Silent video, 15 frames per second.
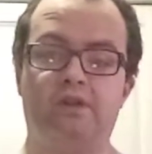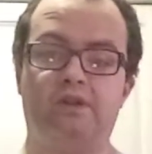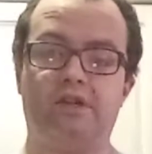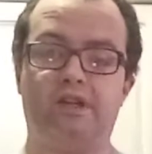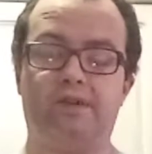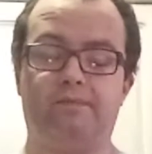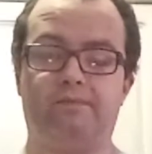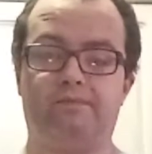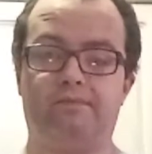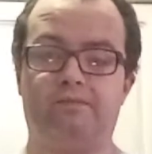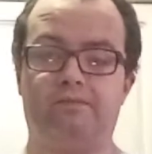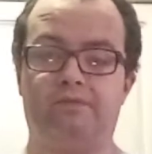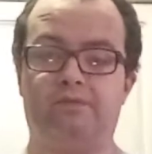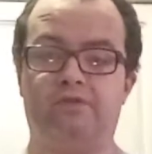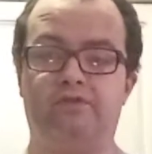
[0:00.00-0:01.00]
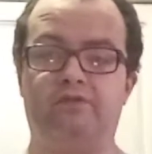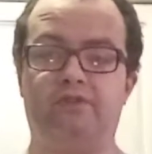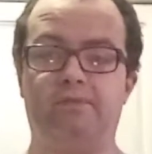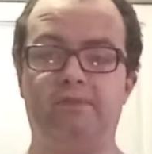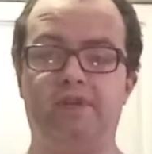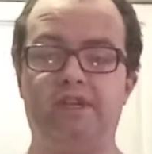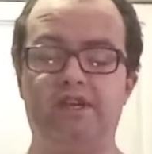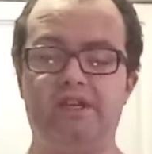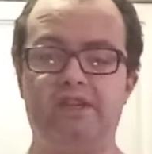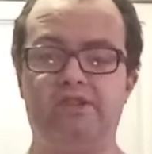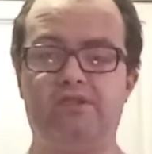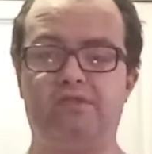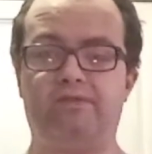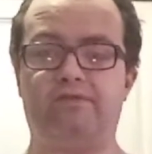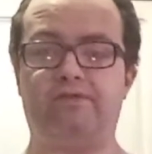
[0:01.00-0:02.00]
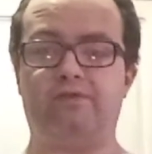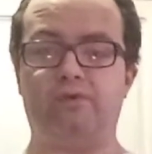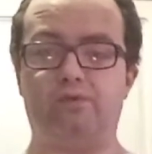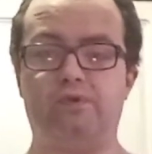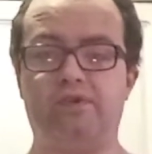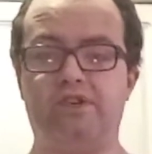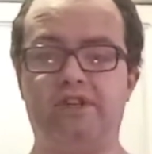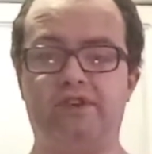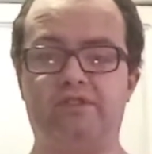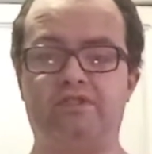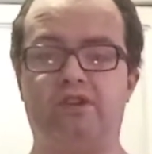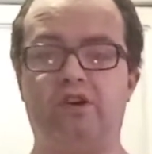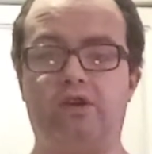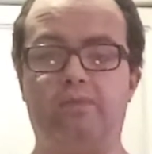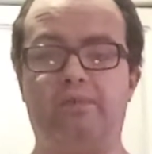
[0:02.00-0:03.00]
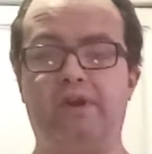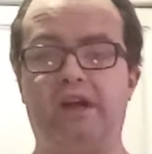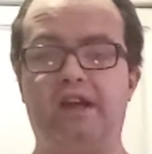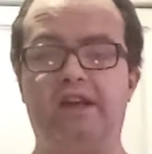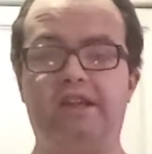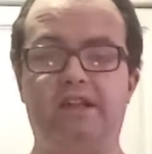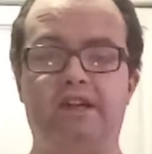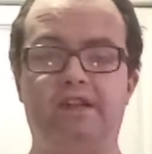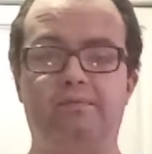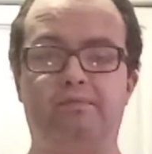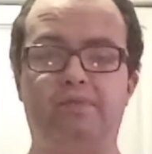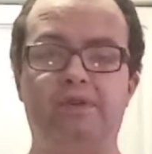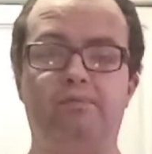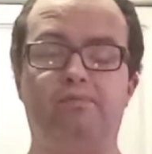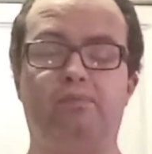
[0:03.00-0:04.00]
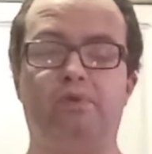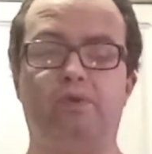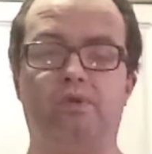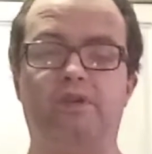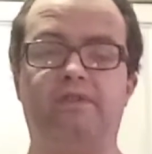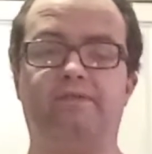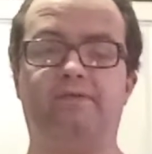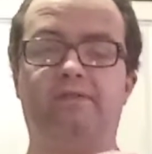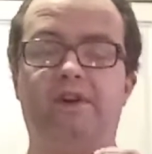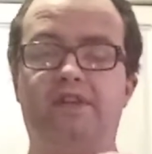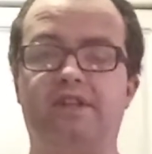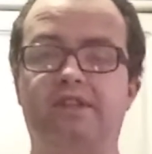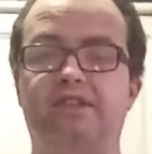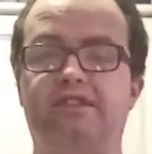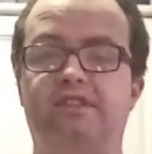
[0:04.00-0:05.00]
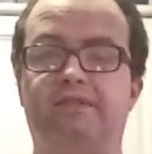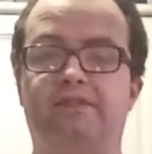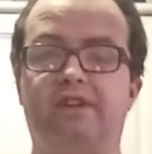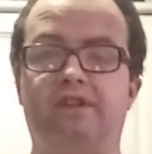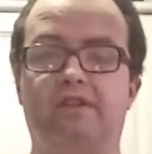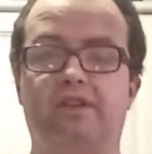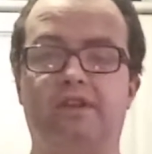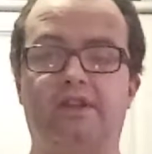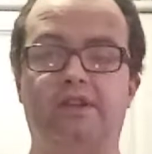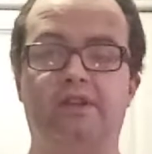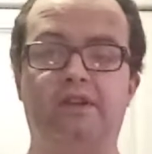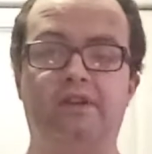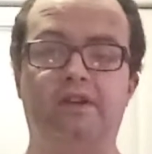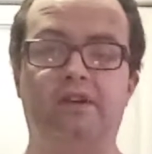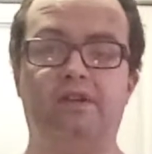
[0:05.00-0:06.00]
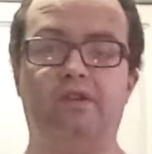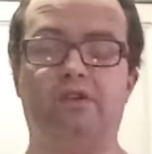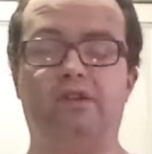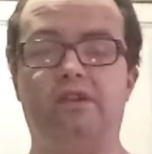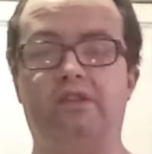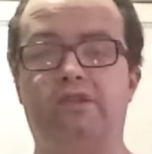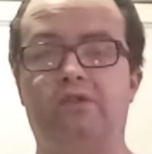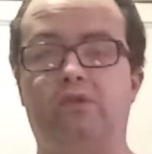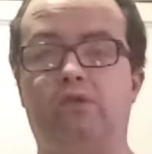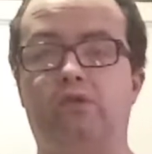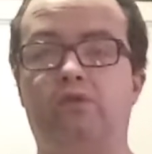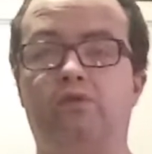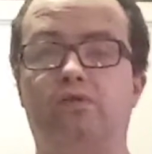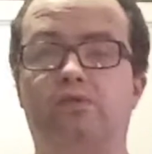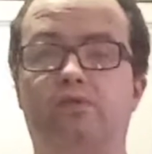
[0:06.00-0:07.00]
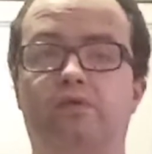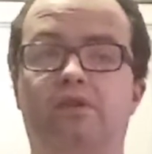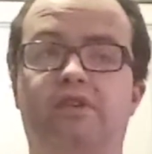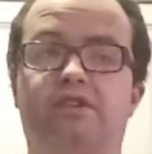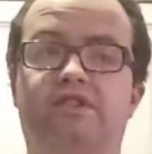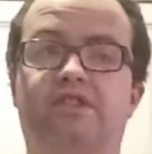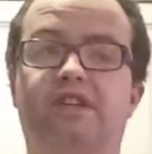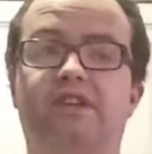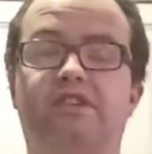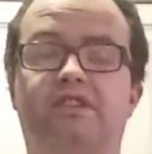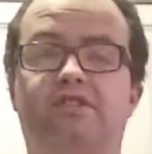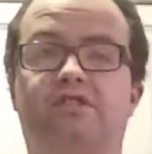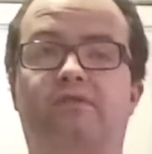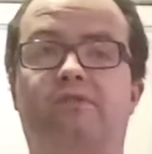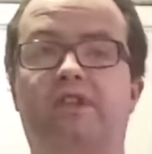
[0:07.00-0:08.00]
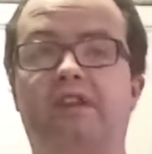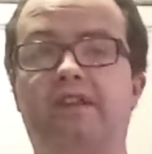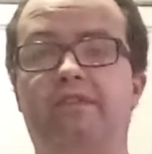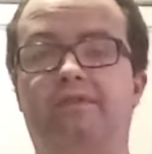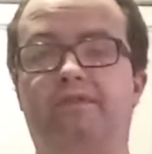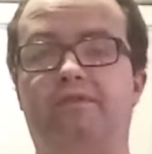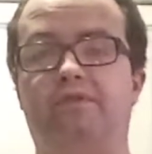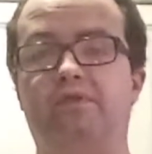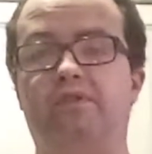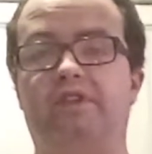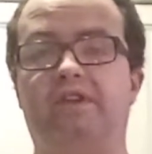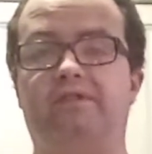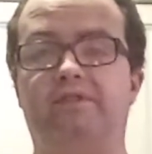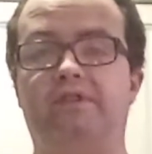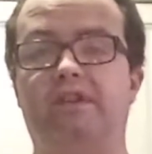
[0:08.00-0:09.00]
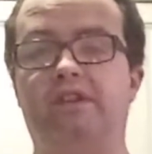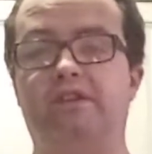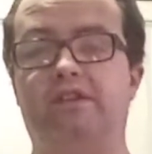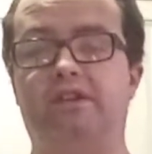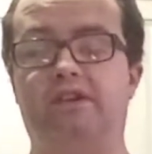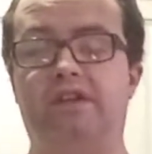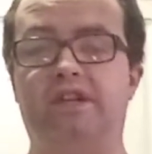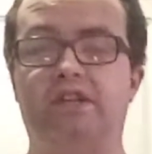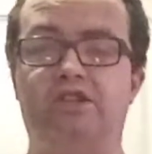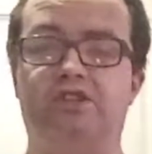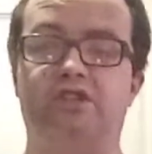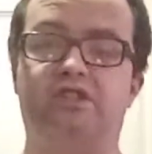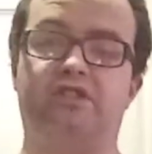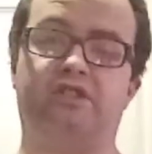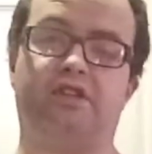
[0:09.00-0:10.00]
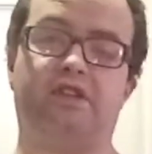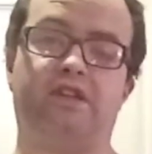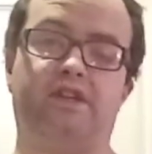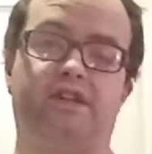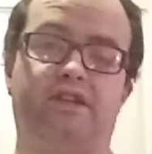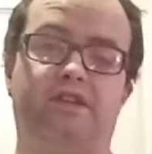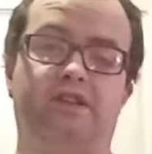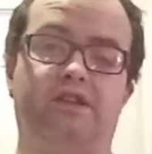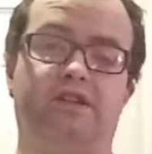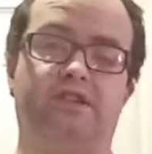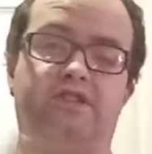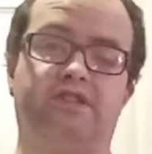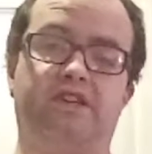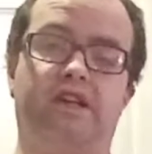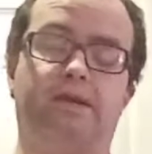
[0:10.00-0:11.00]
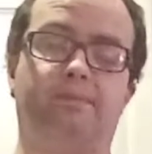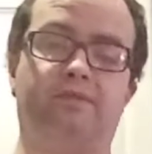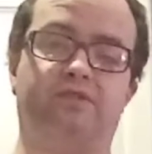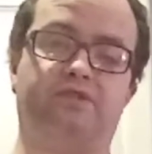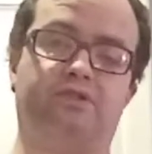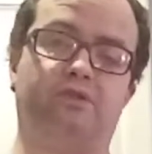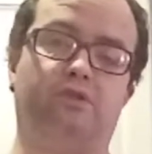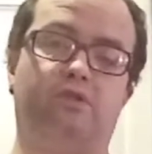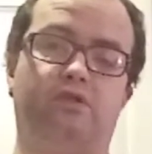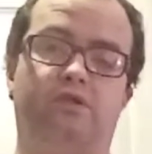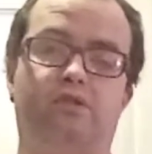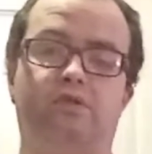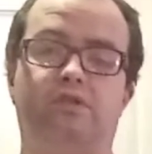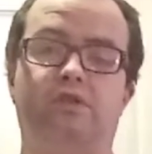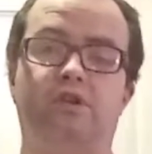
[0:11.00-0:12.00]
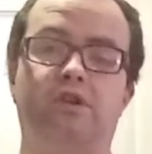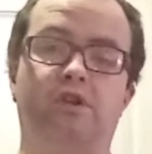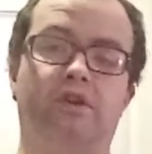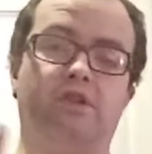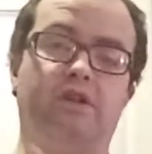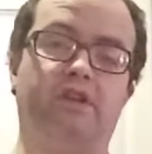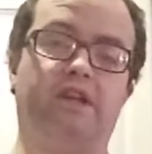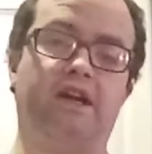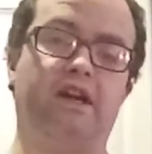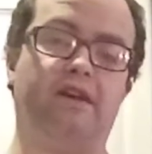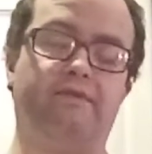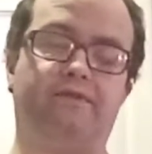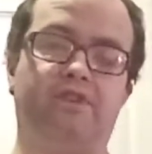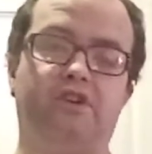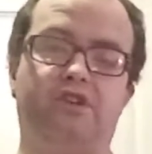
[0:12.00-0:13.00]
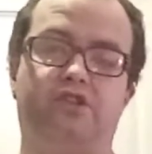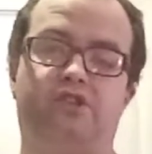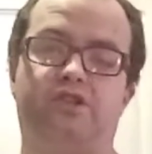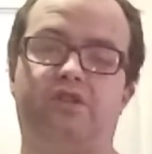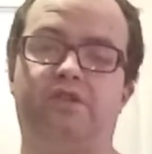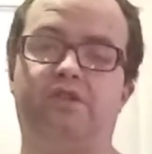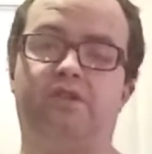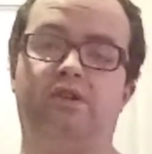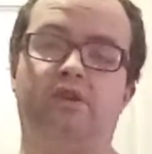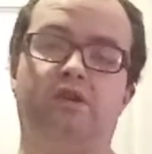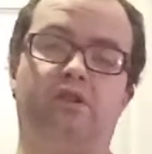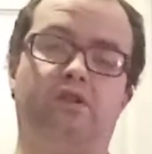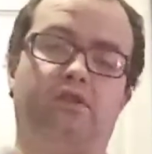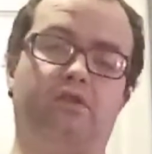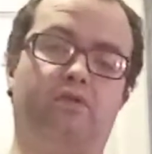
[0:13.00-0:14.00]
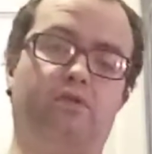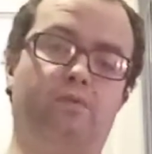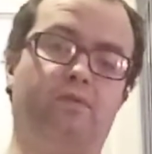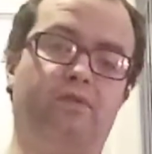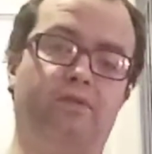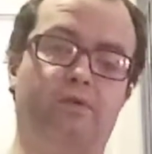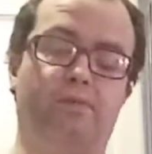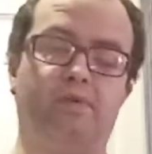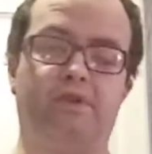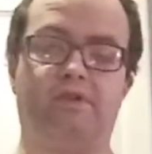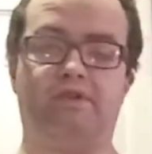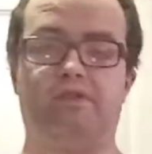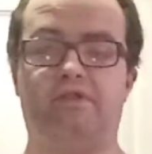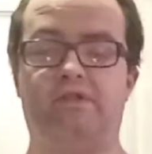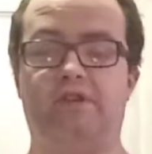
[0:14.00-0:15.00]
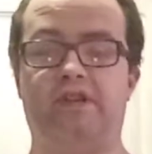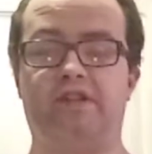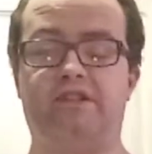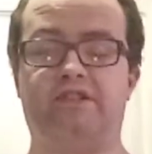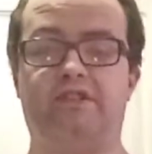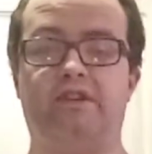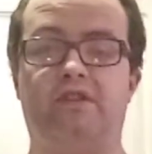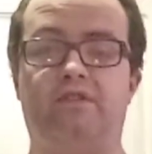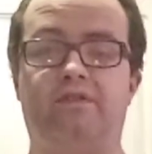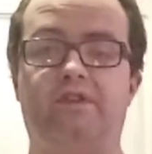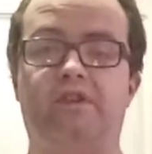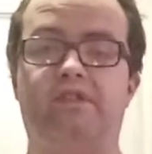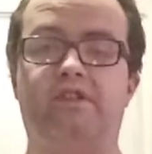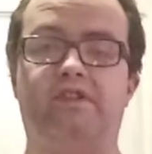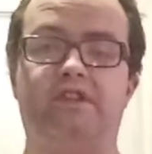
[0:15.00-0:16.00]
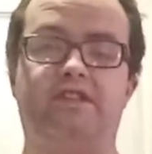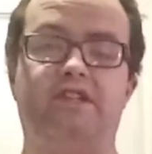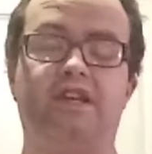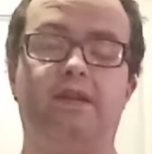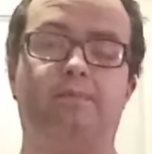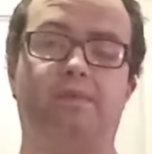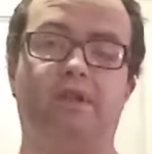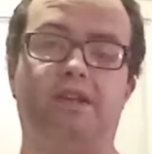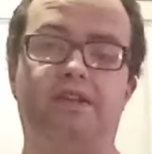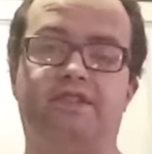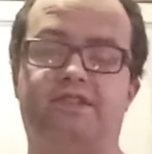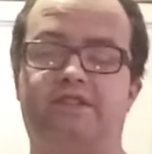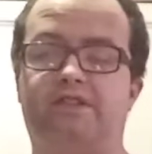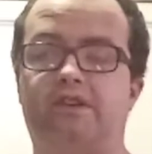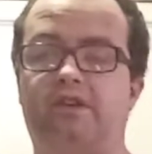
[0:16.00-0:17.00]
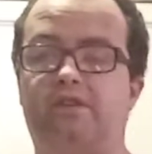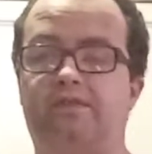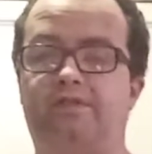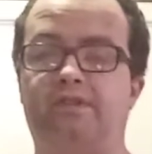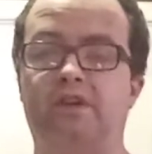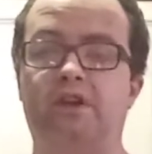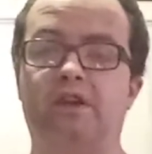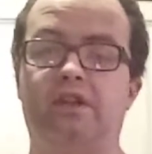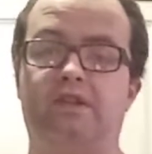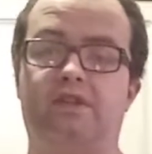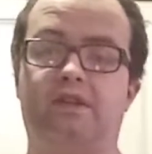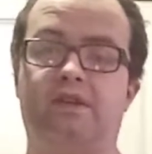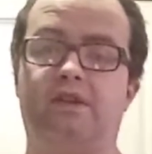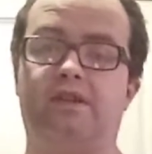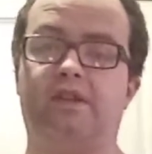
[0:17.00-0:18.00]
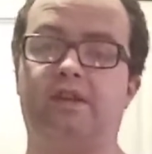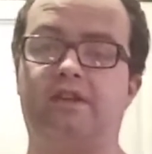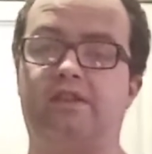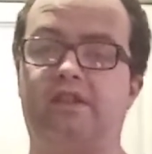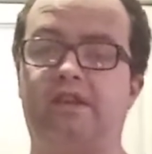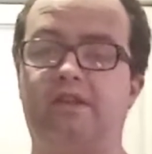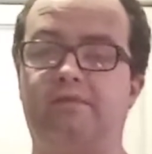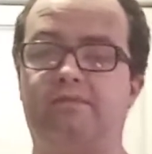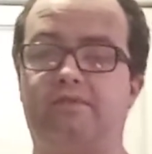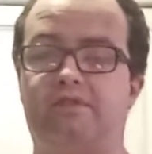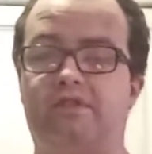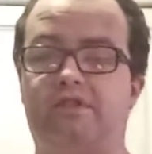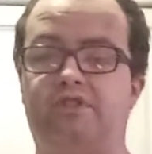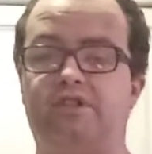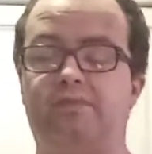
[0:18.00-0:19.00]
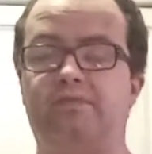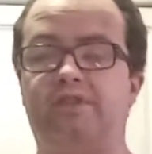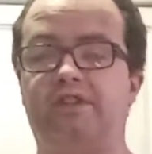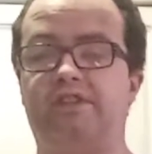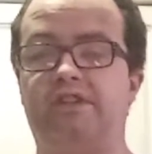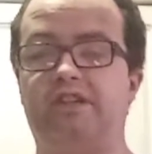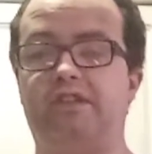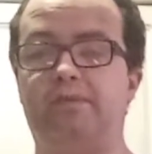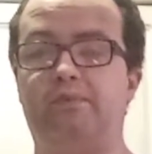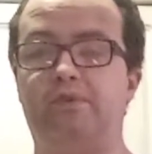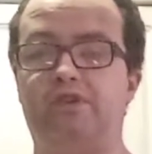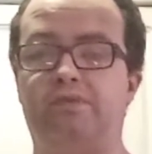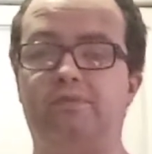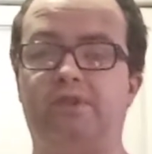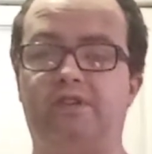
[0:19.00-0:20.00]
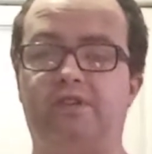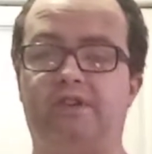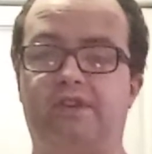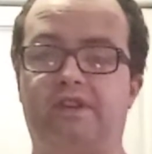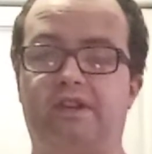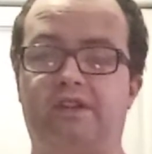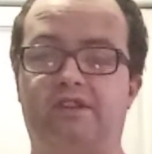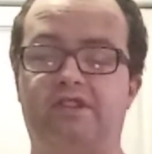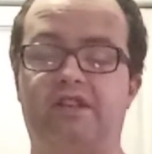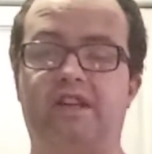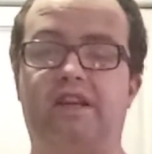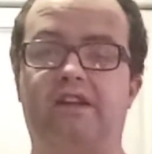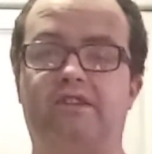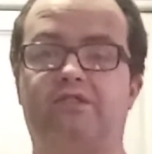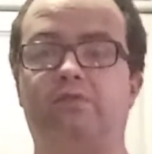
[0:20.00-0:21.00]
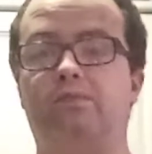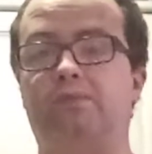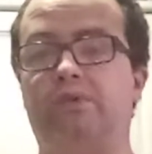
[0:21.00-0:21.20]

Right, from the age of 4 years up, I had been bullied fucking severely in all stages of life through different incarnations, like cyber stalking, the catfishing, the homophobic stuff, the disableist stuff, A time somebody tried to push me under a triaxle